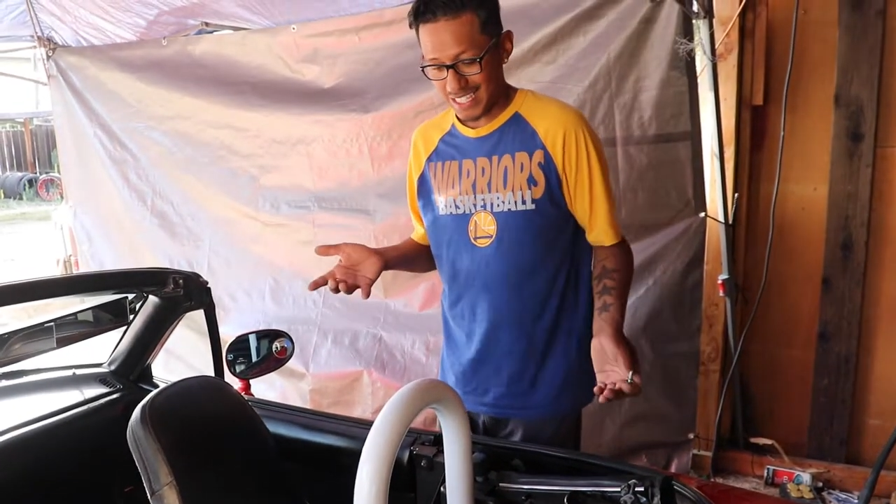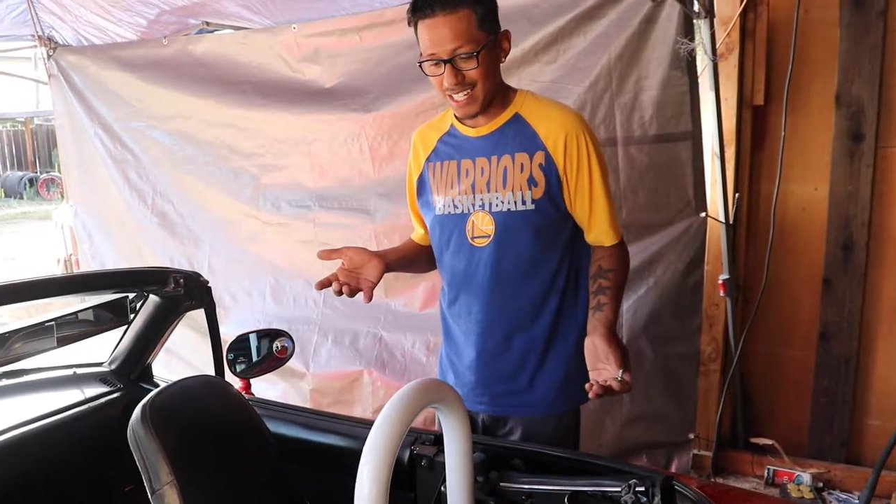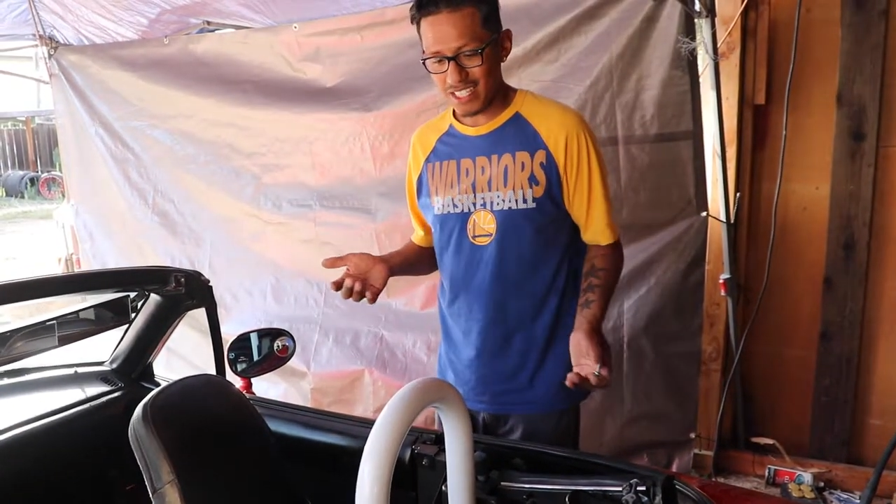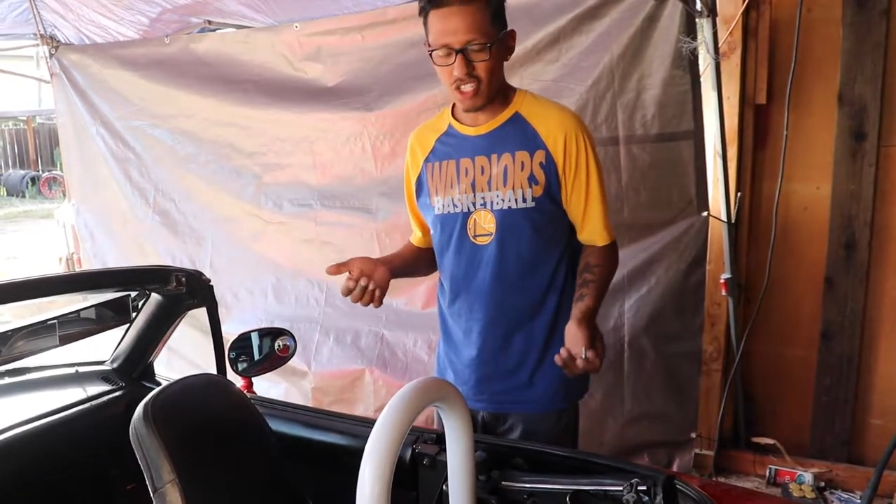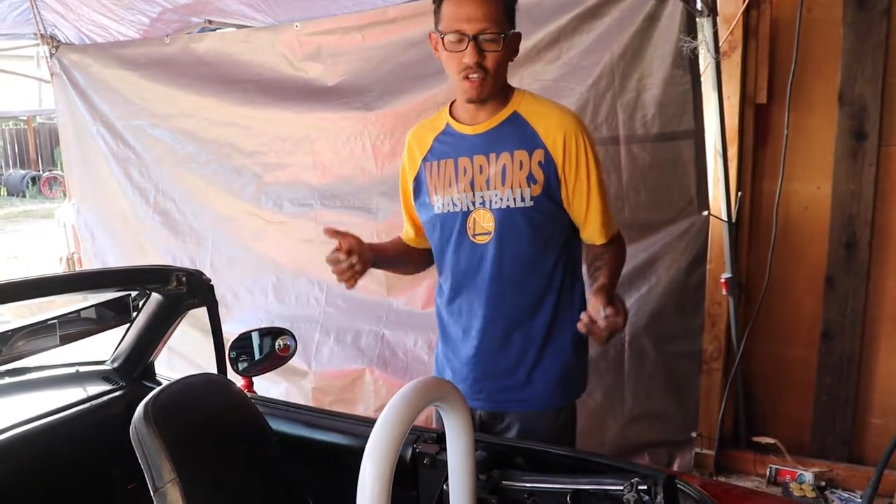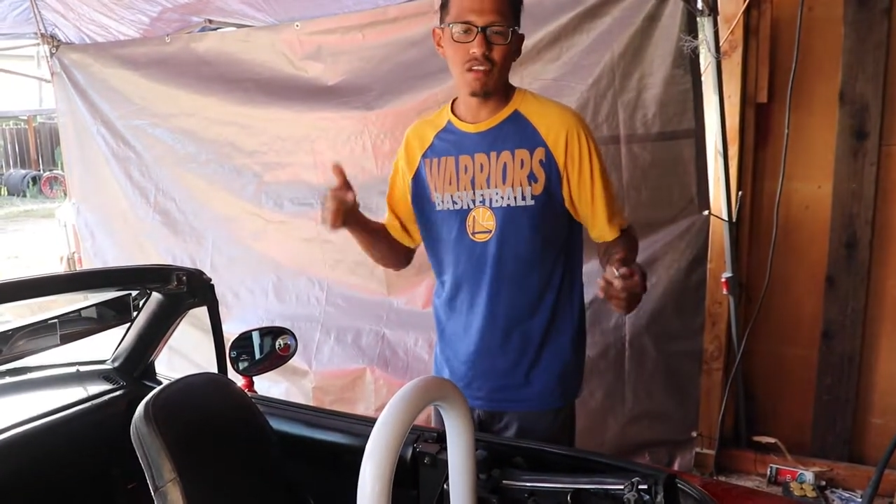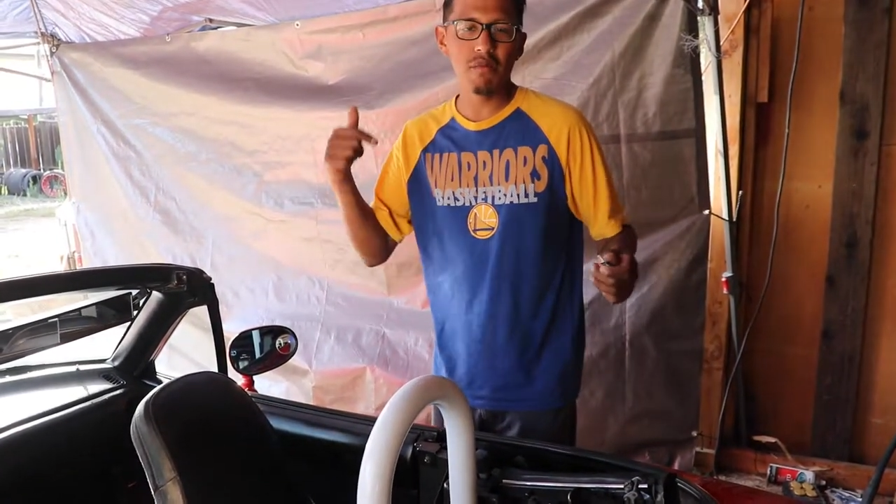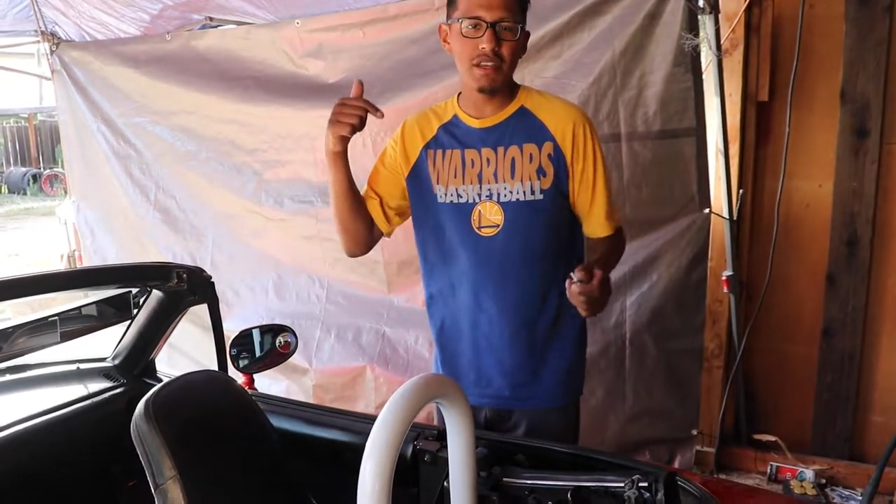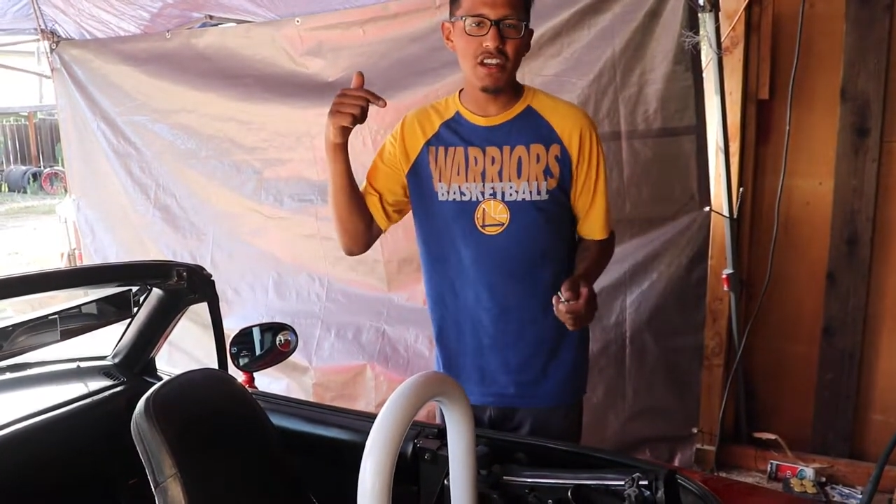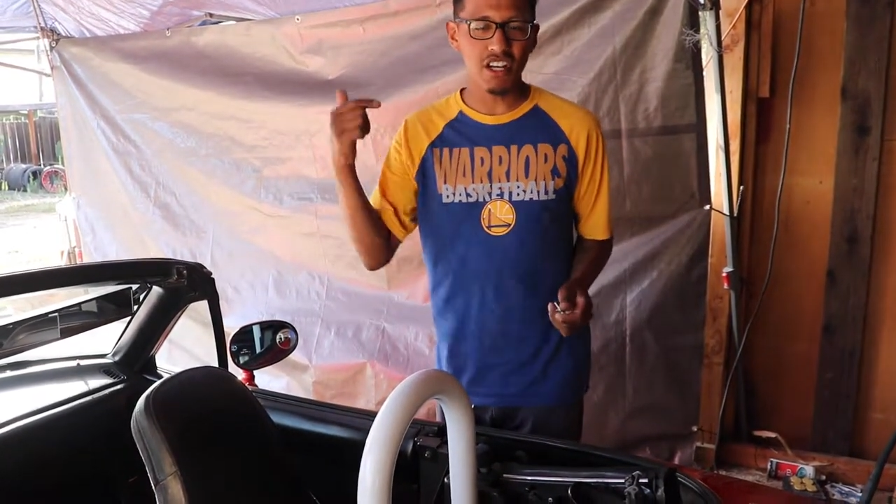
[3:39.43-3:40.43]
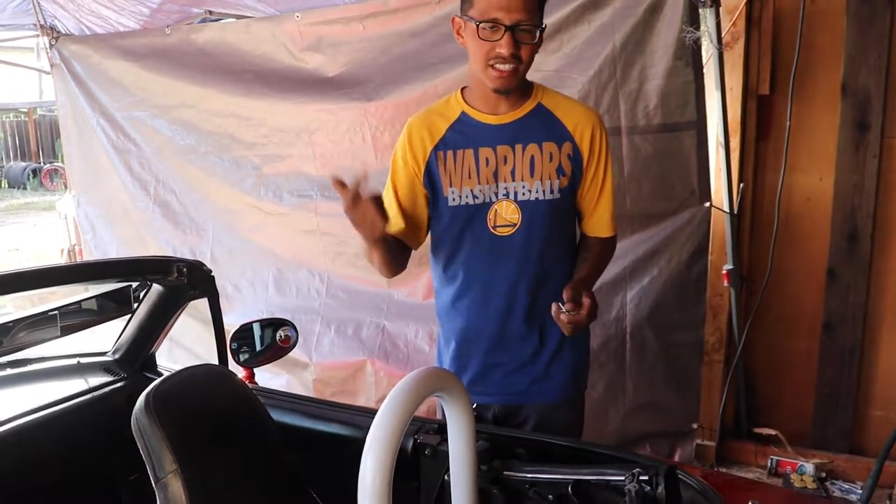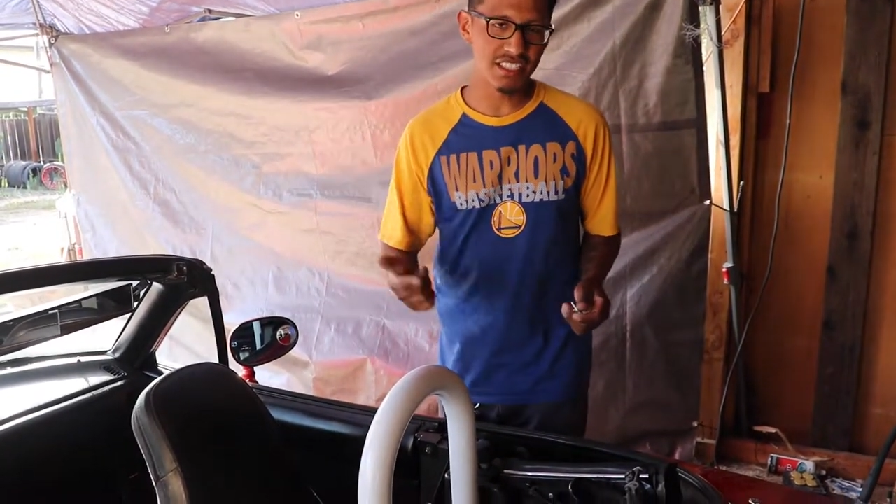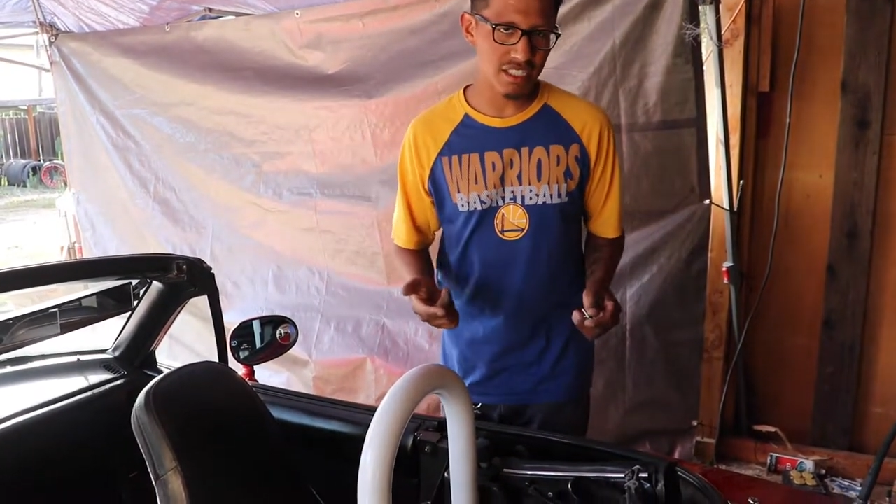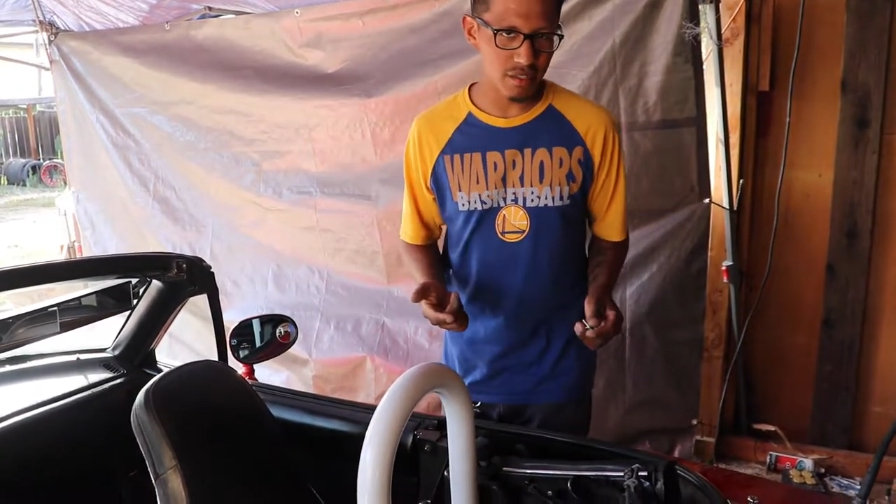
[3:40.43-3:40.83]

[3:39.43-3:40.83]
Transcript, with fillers: done so let me knock this